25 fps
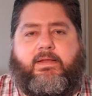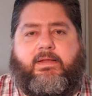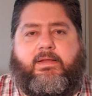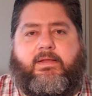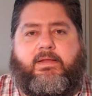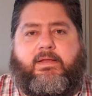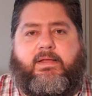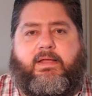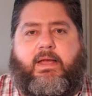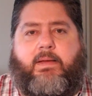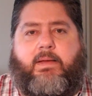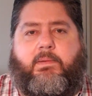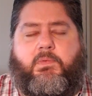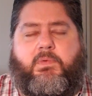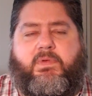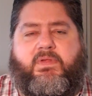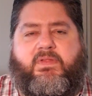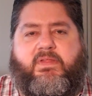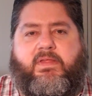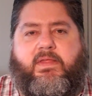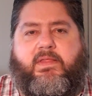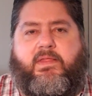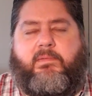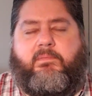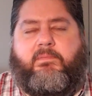Um, we
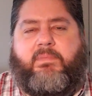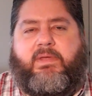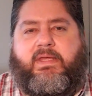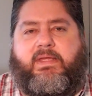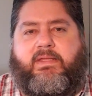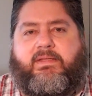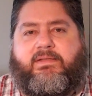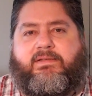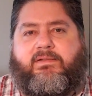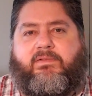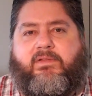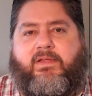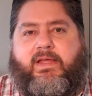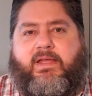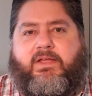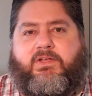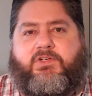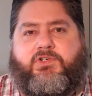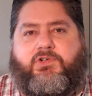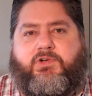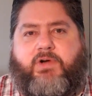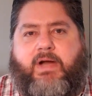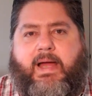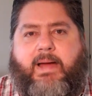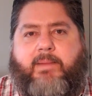see them begin to lay a
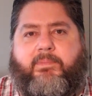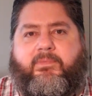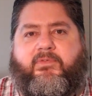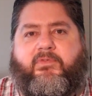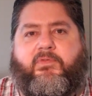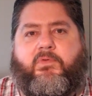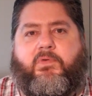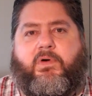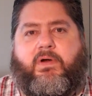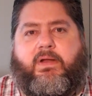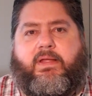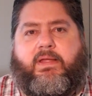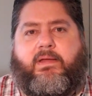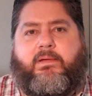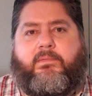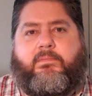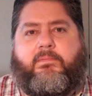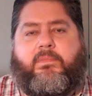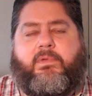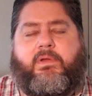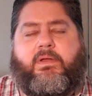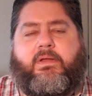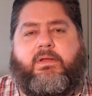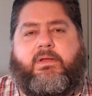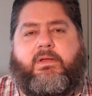trap for
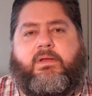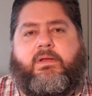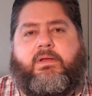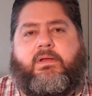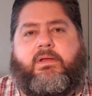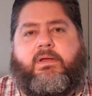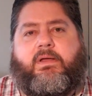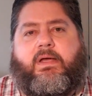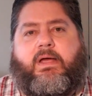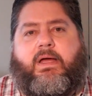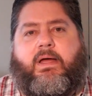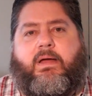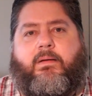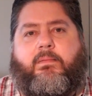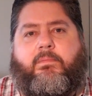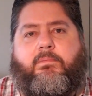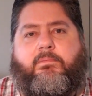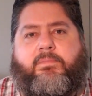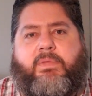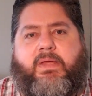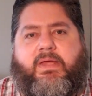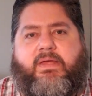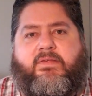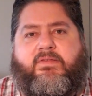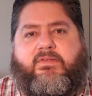him um,
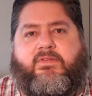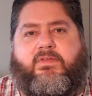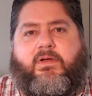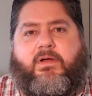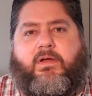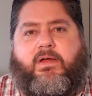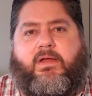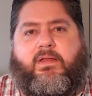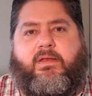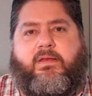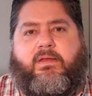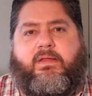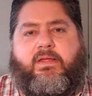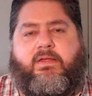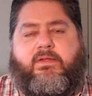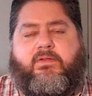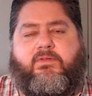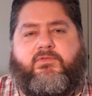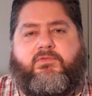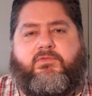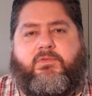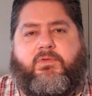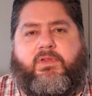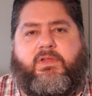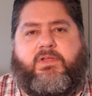based on
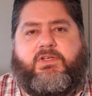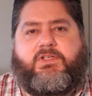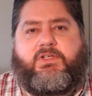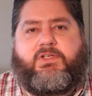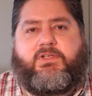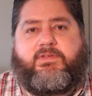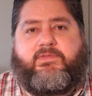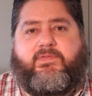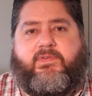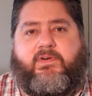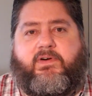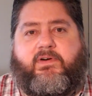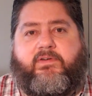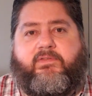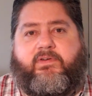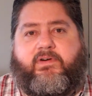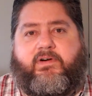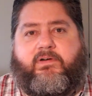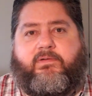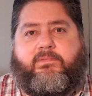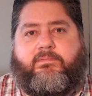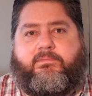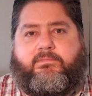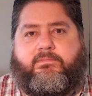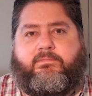his religious
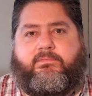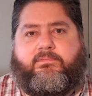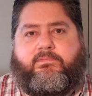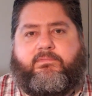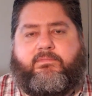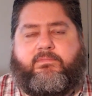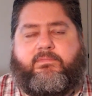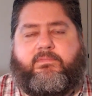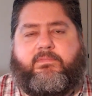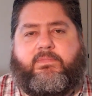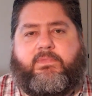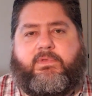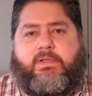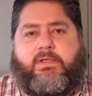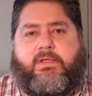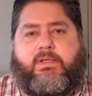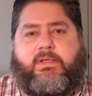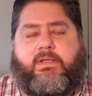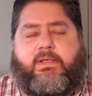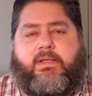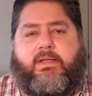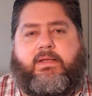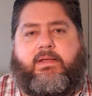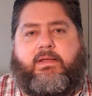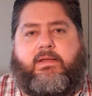fervor.
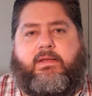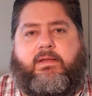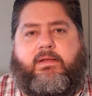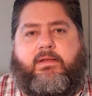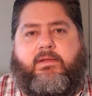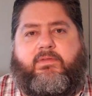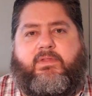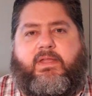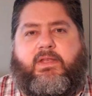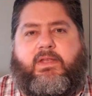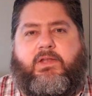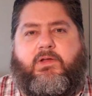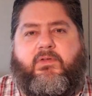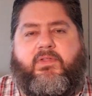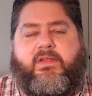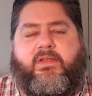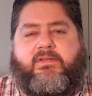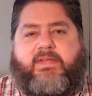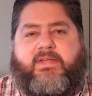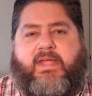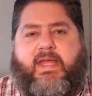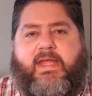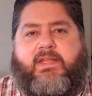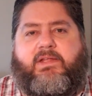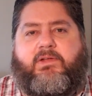They know that
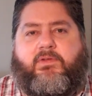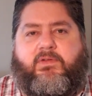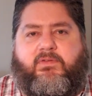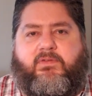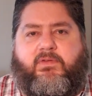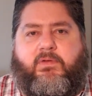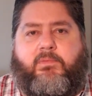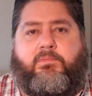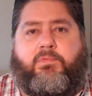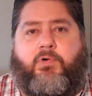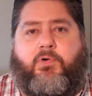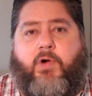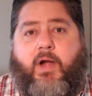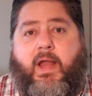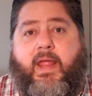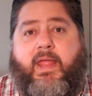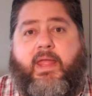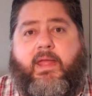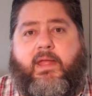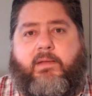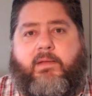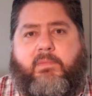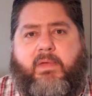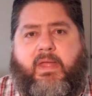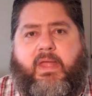Daniel is a
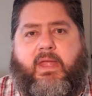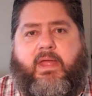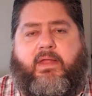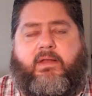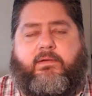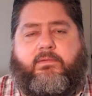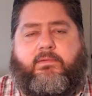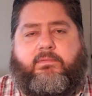praying man.